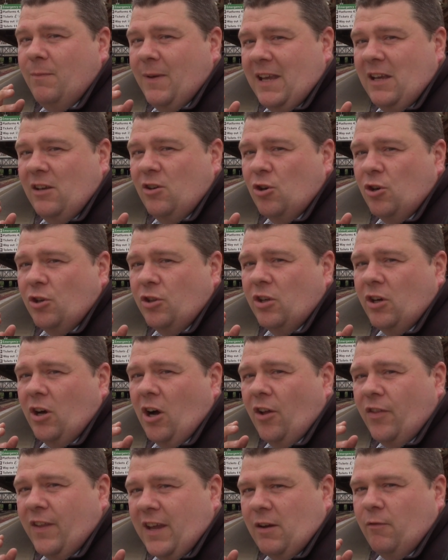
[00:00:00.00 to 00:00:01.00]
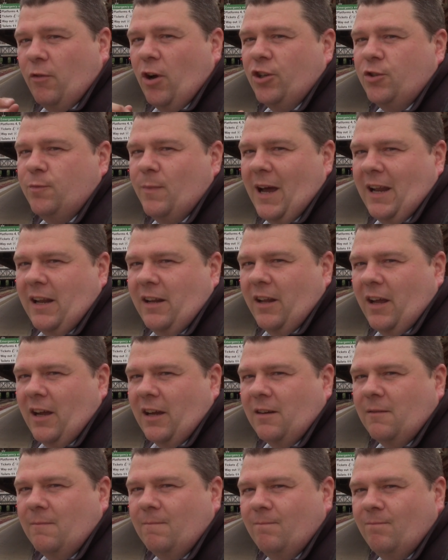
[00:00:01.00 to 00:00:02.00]
been good on the Erewash Valley
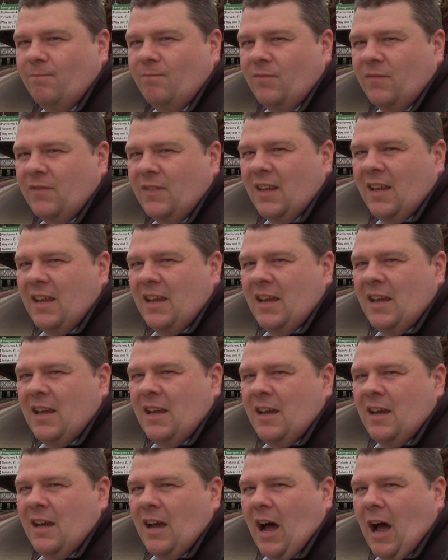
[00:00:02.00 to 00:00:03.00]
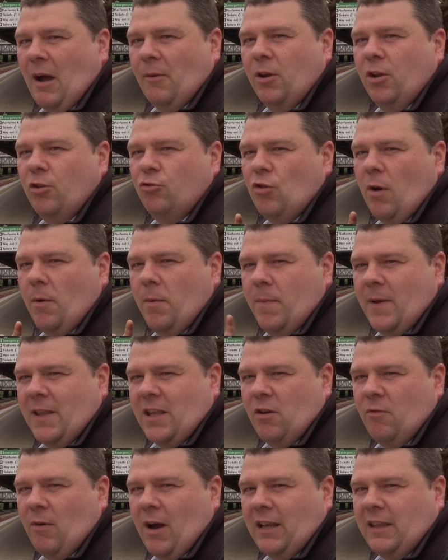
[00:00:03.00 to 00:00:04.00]
line. I'm going to drop a
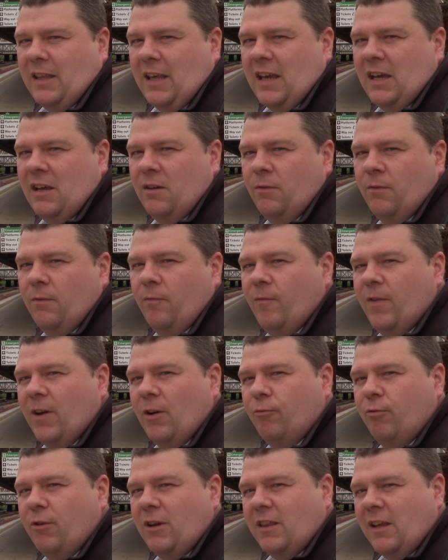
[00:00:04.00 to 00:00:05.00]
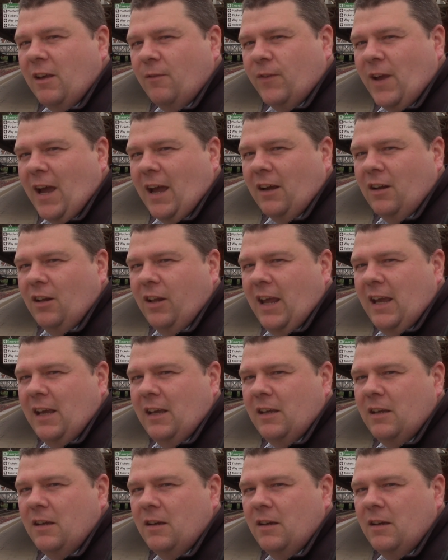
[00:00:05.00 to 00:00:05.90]
video right here, feel free to give that a click